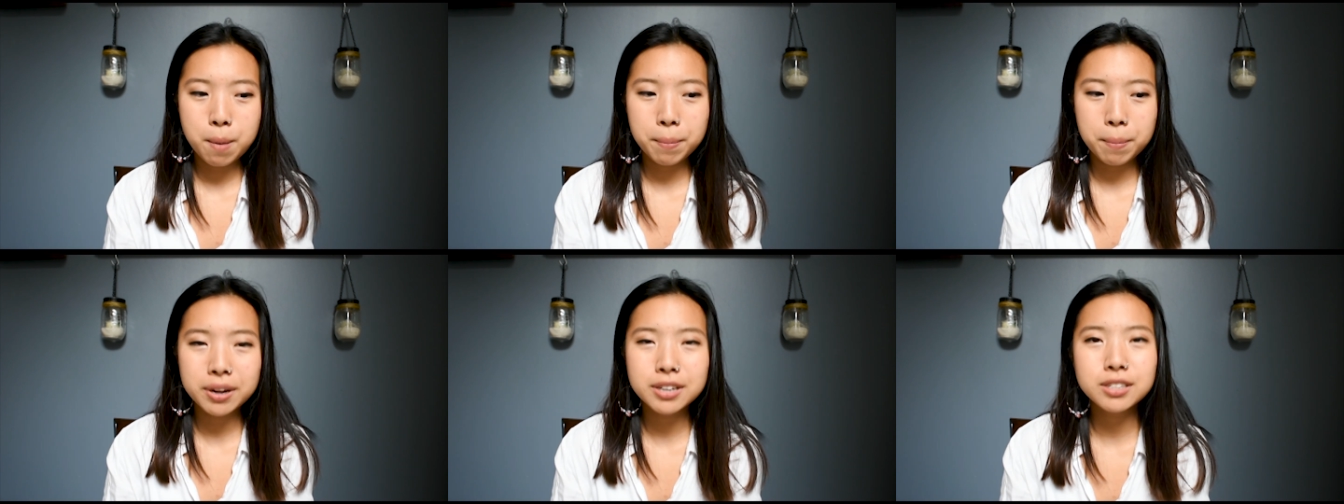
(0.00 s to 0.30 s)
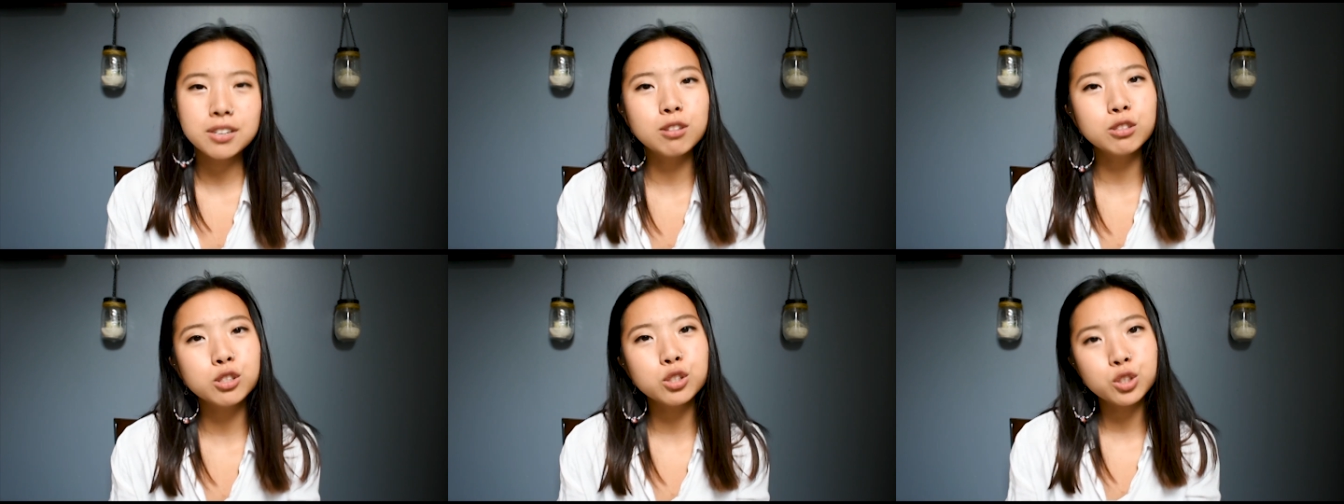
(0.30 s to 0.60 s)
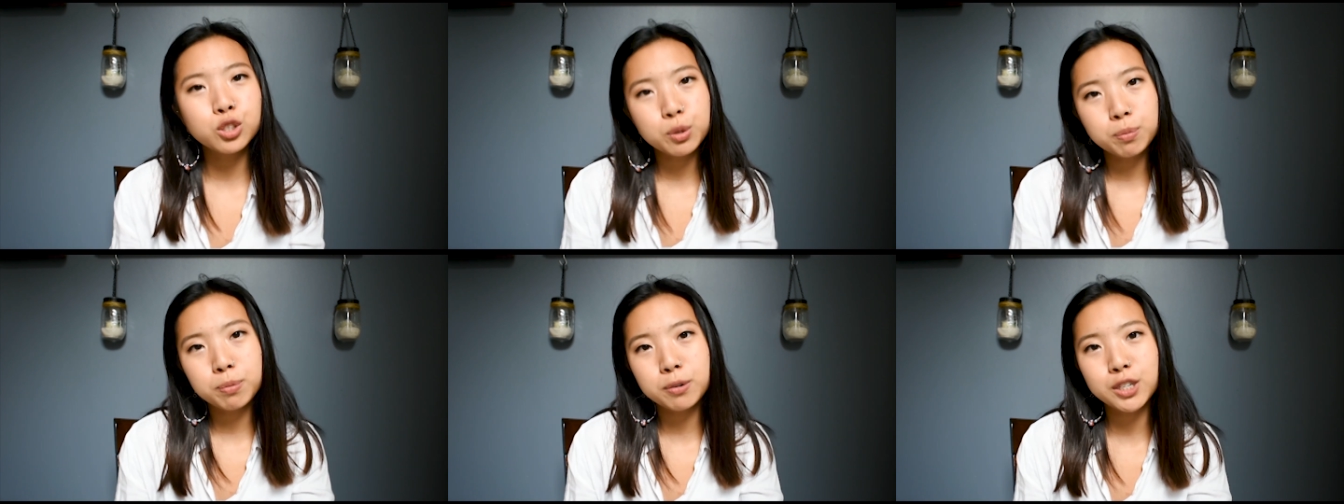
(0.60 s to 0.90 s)
but it's also
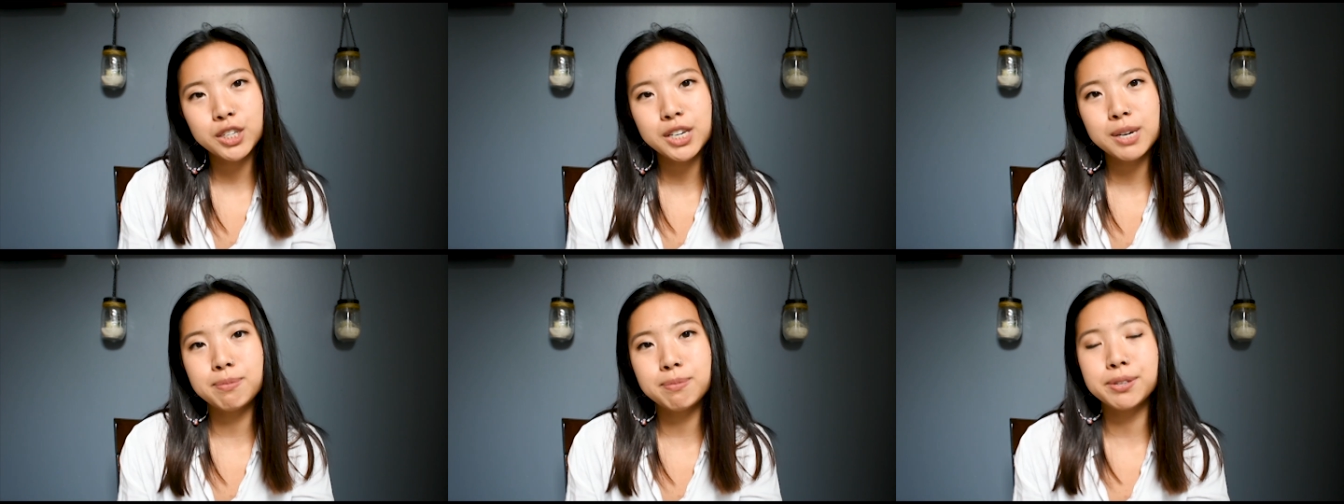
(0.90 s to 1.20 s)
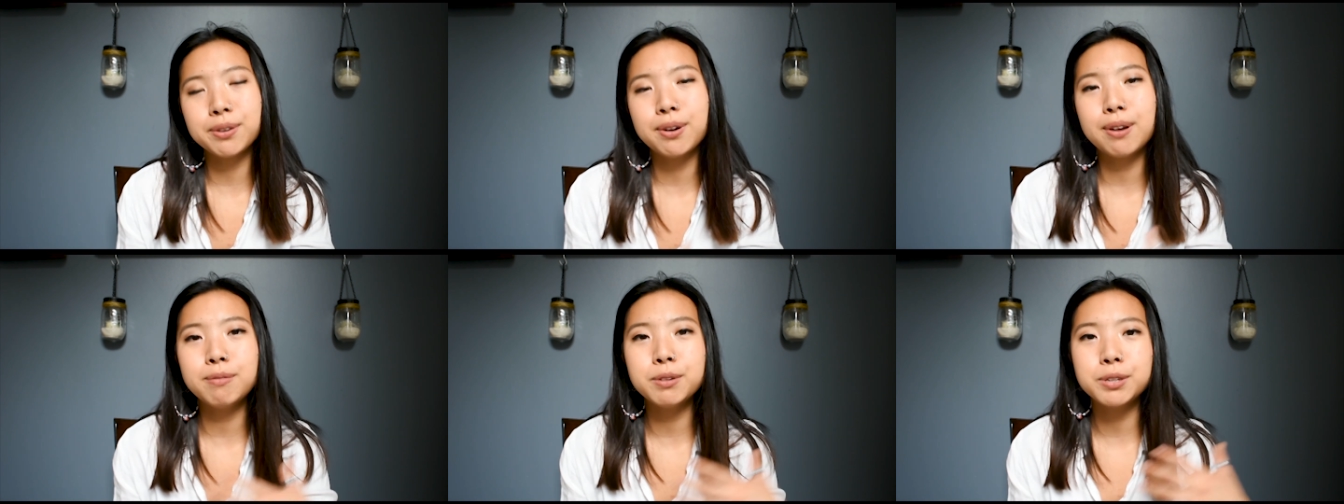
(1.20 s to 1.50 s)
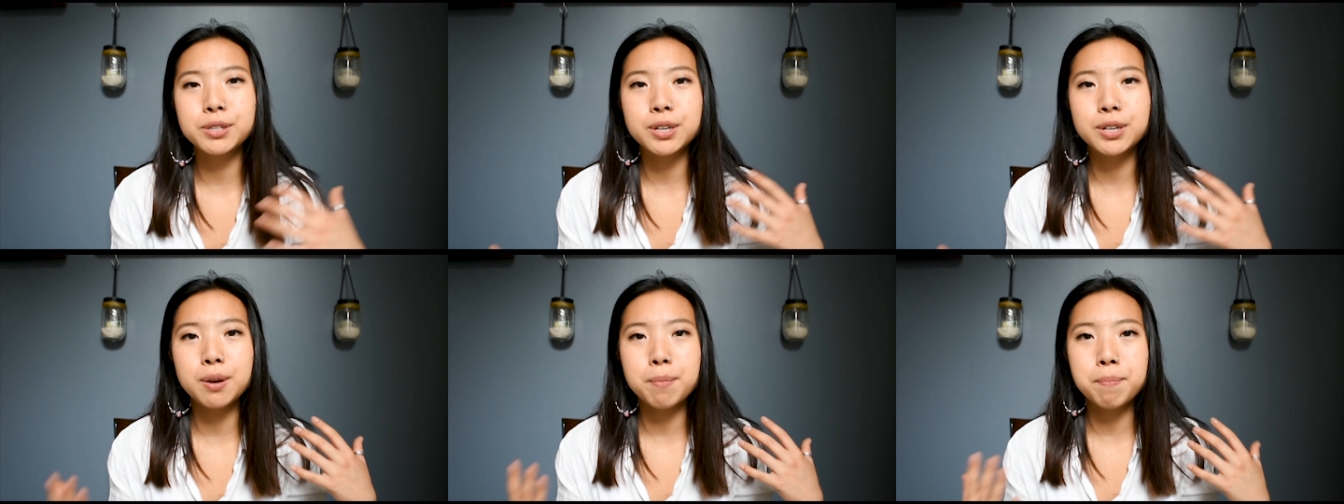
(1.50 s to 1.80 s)
super cheap, so I'm
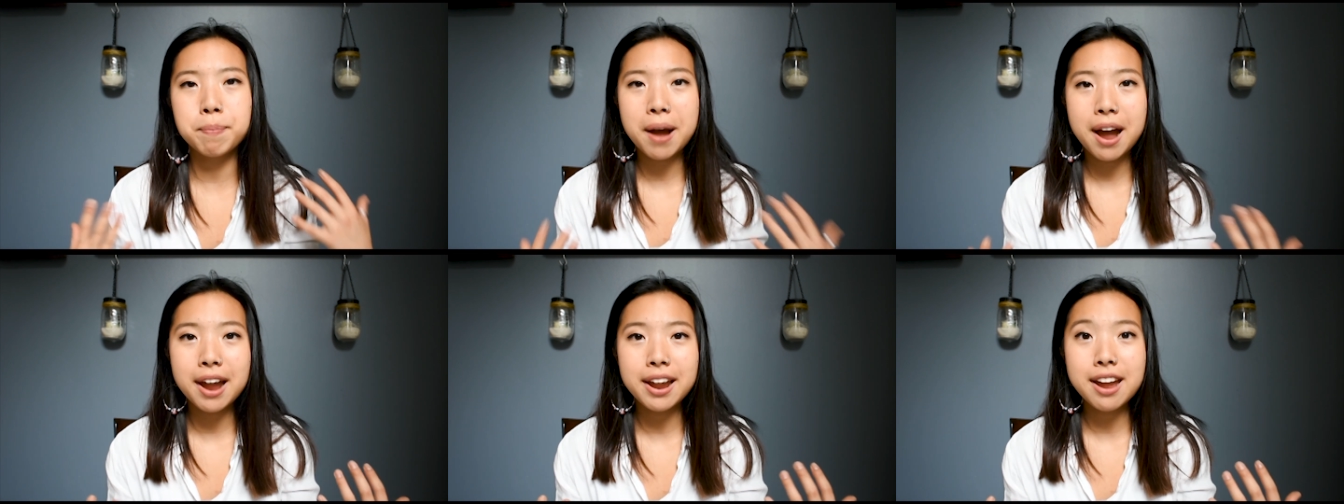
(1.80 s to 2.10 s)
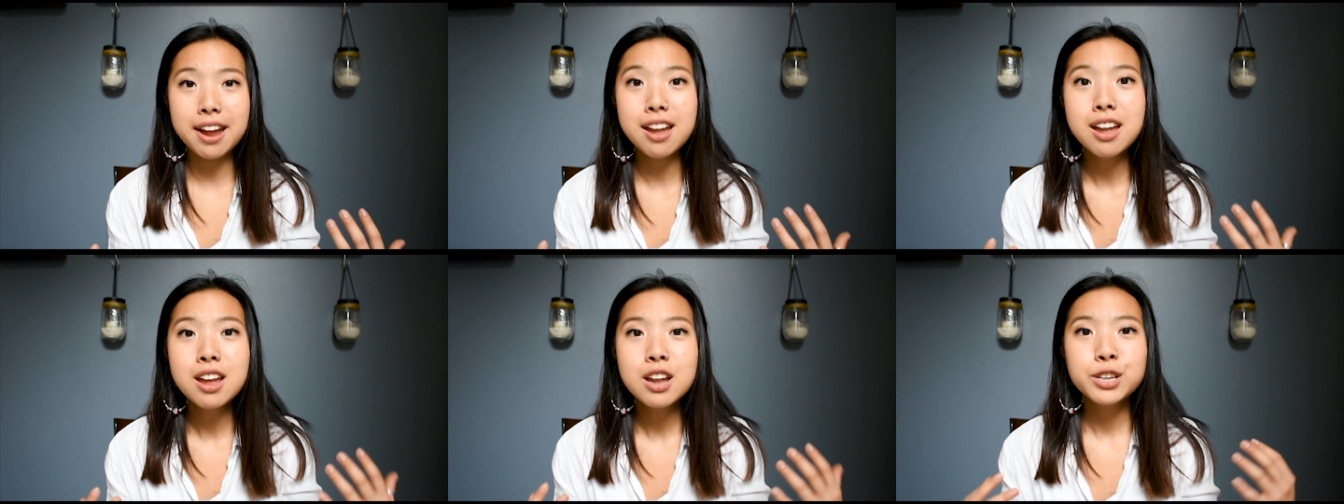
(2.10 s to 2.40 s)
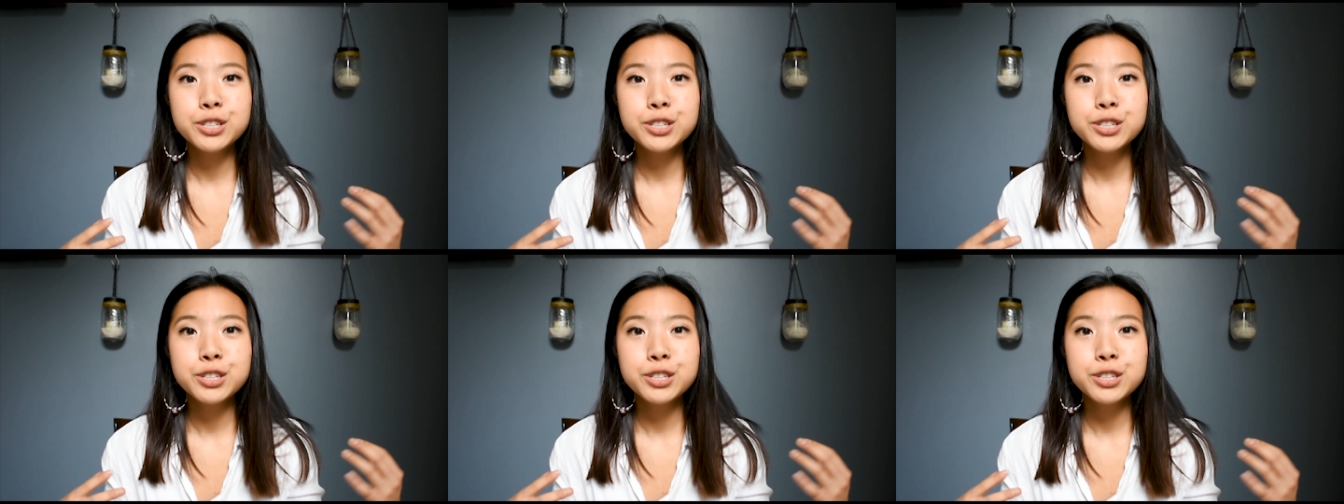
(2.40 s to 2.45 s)
just gonna buy it.